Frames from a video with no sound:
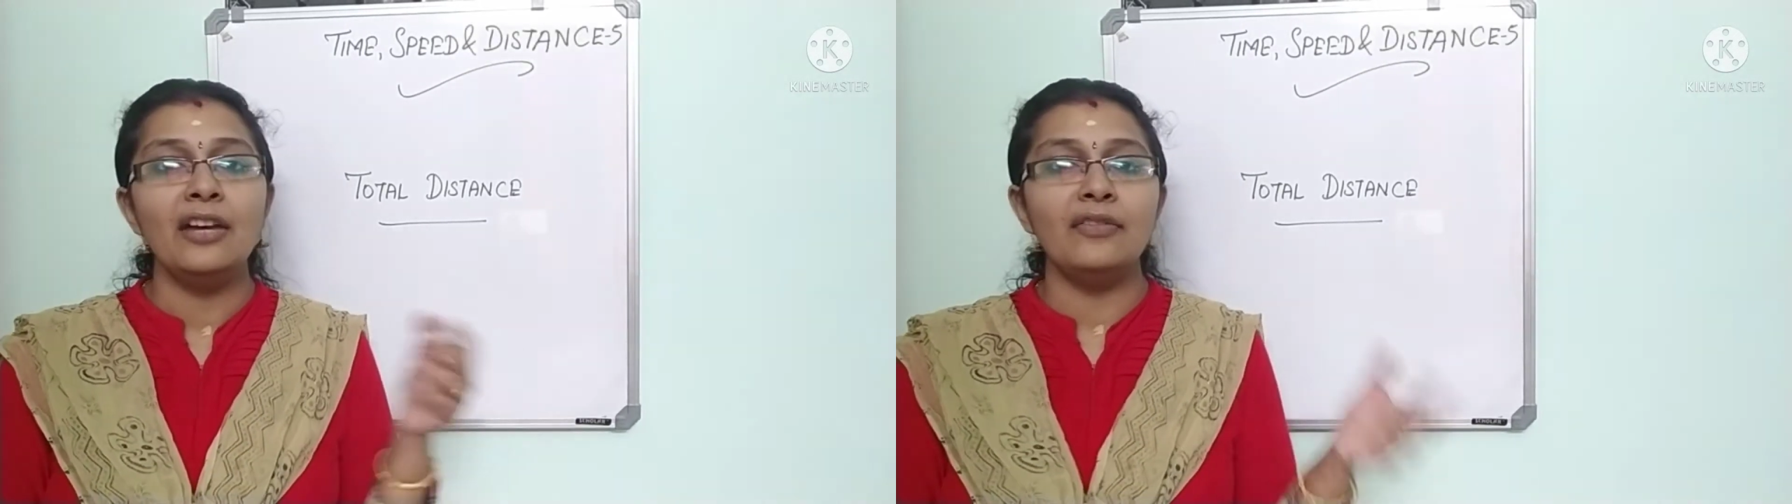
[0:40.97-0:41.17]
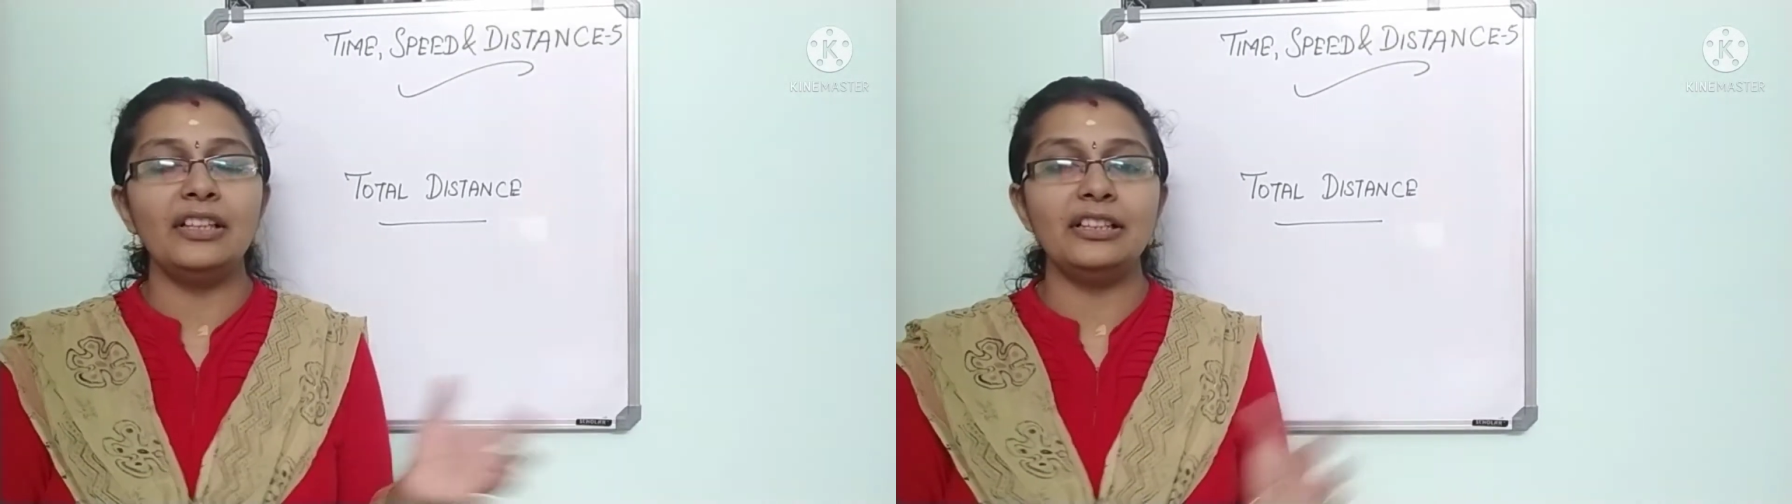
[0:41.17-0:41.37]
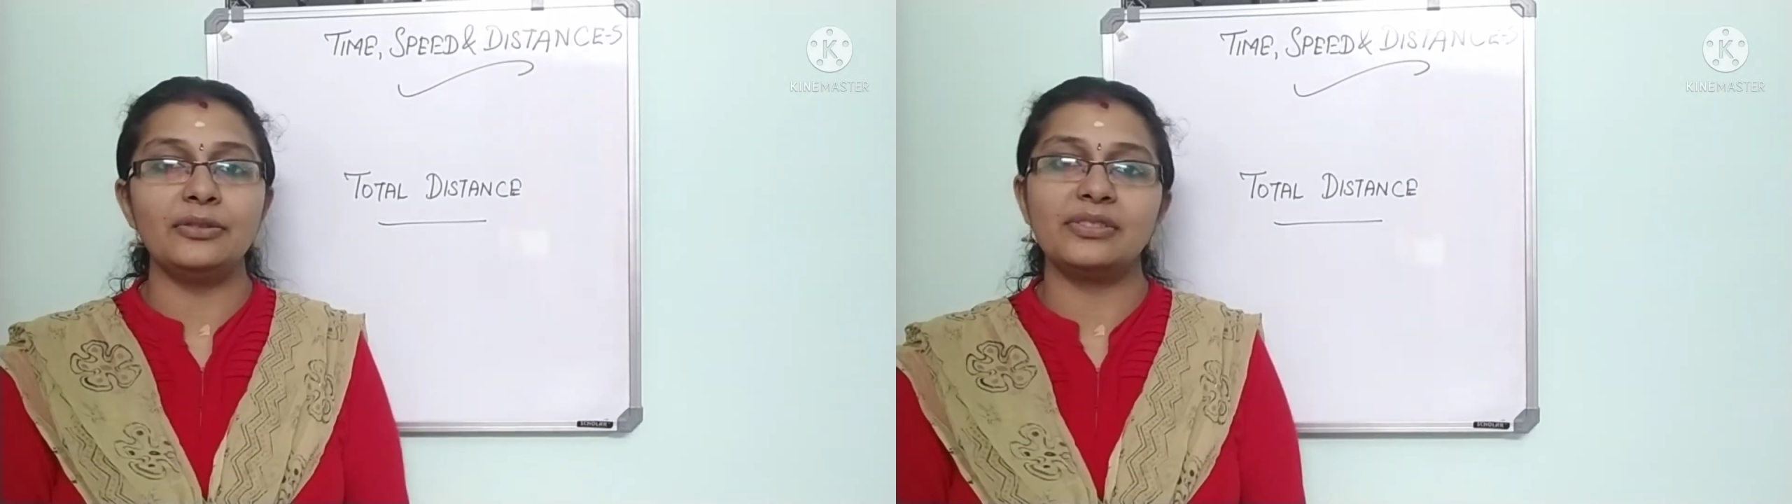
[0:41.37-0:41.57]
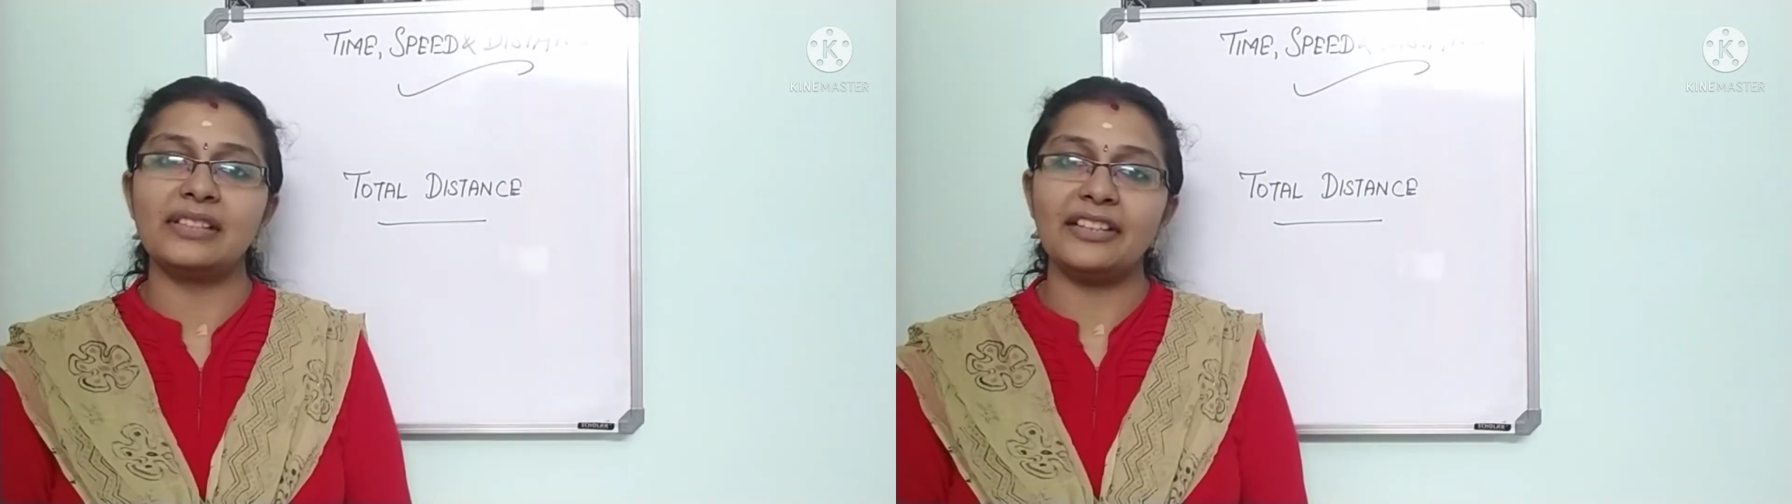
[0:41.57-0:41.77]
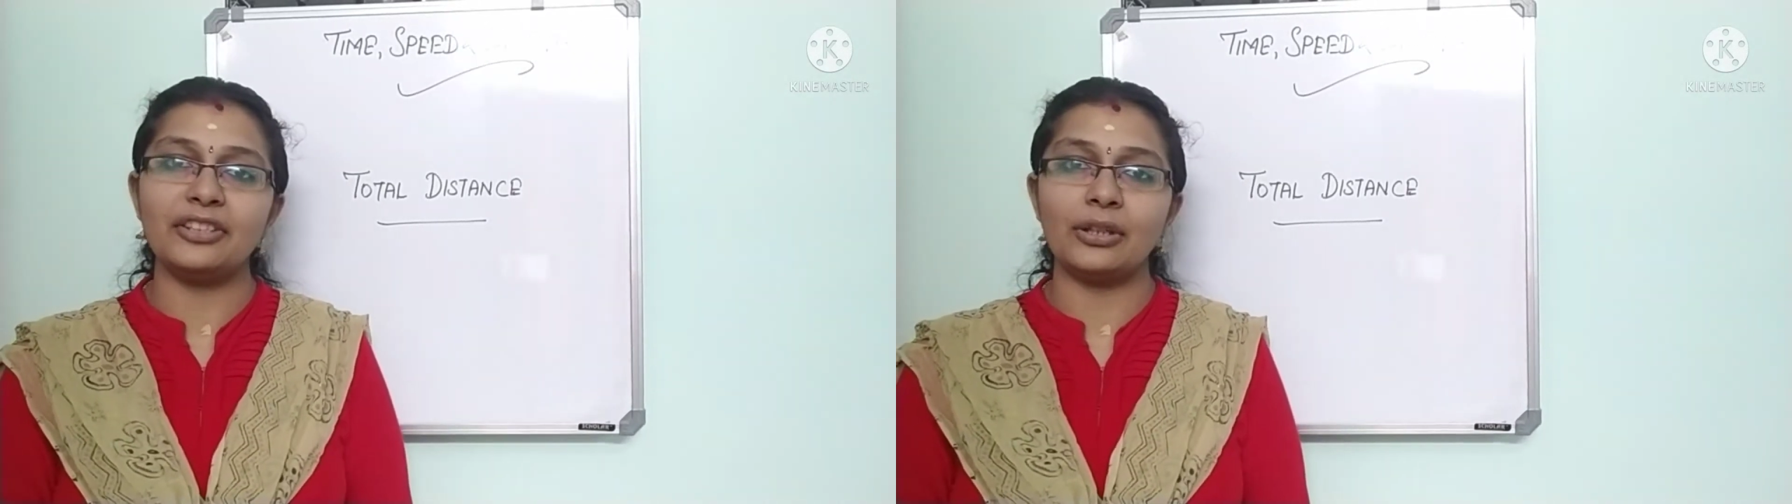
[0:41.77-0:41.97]
we will use
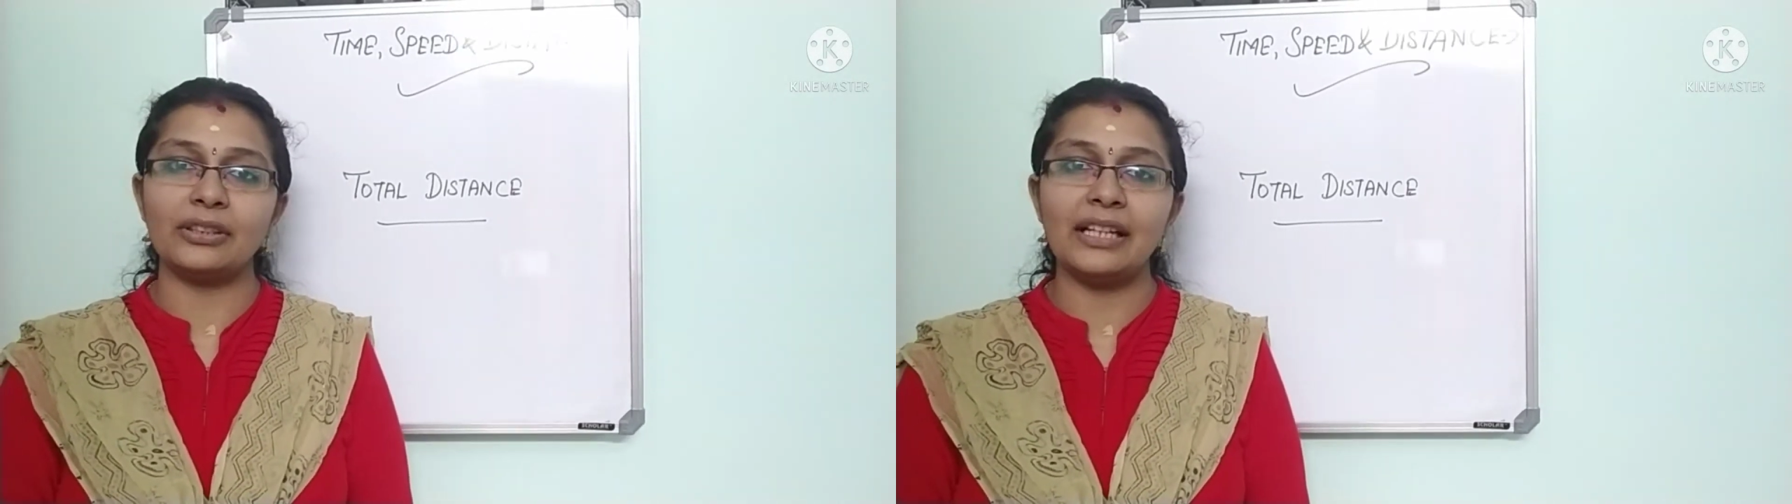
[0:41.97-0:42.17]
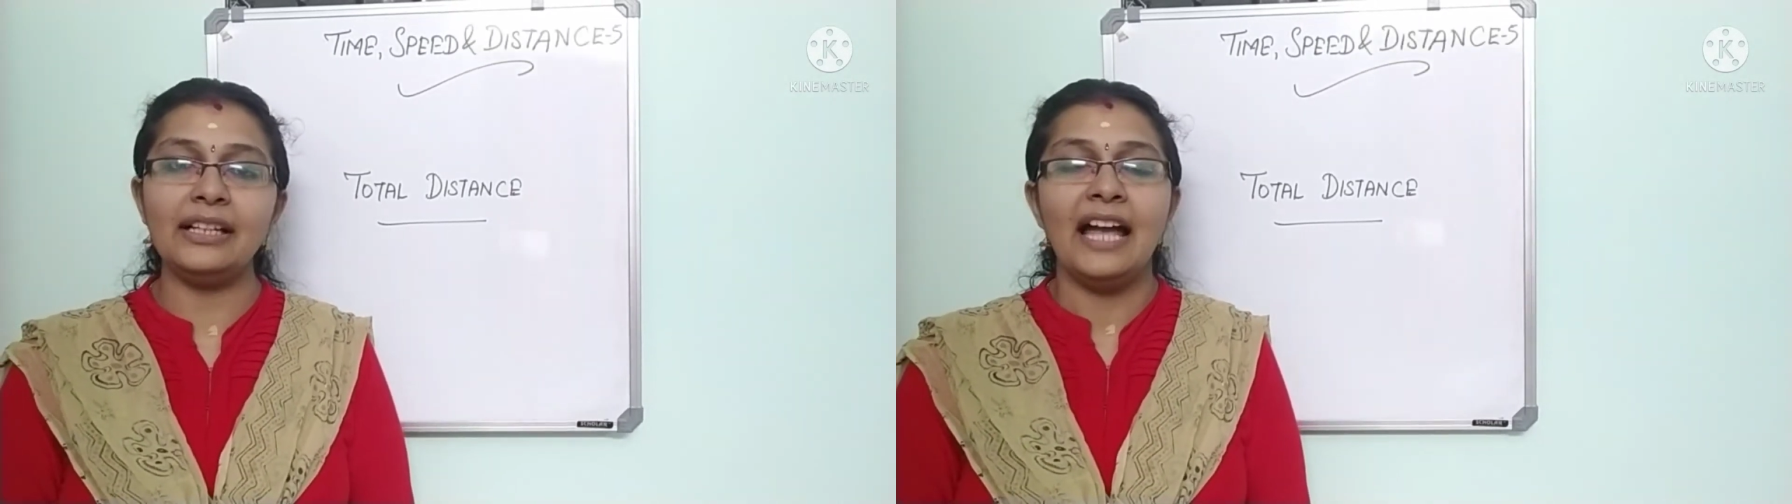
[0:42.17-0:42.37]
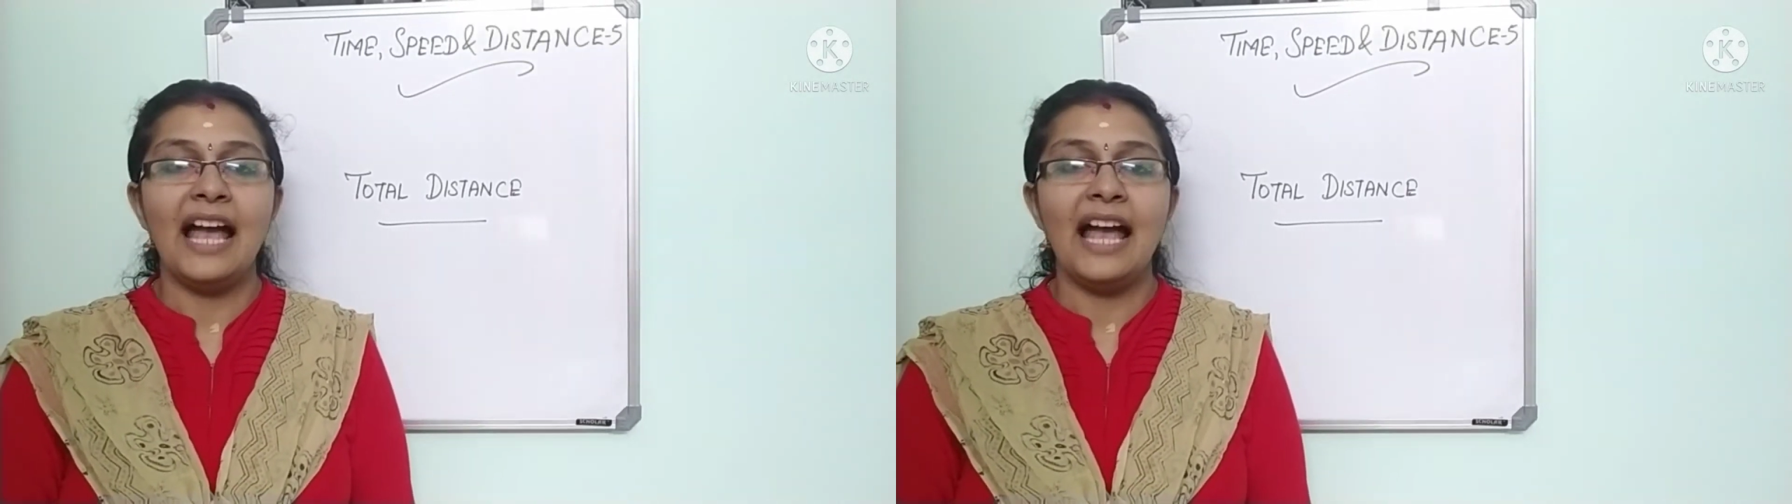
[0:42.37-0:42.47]
that shortcut